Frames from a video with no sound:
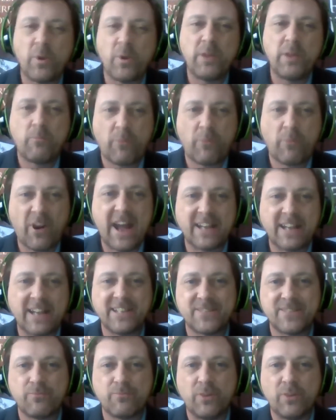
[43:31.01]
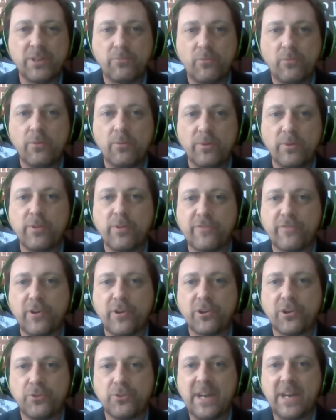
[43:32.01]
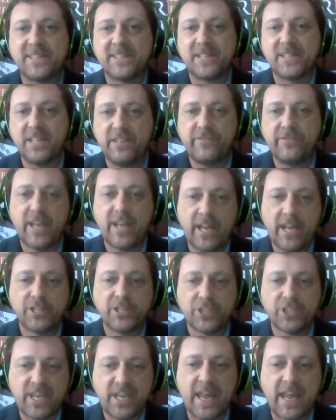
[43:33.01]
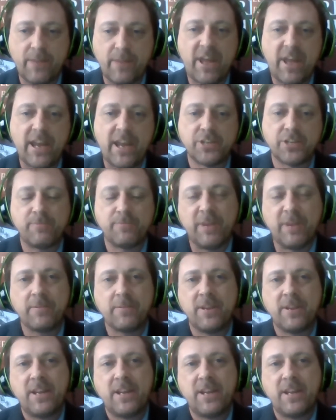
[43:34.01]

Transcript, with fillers: we practice what what we refer to as even age stand management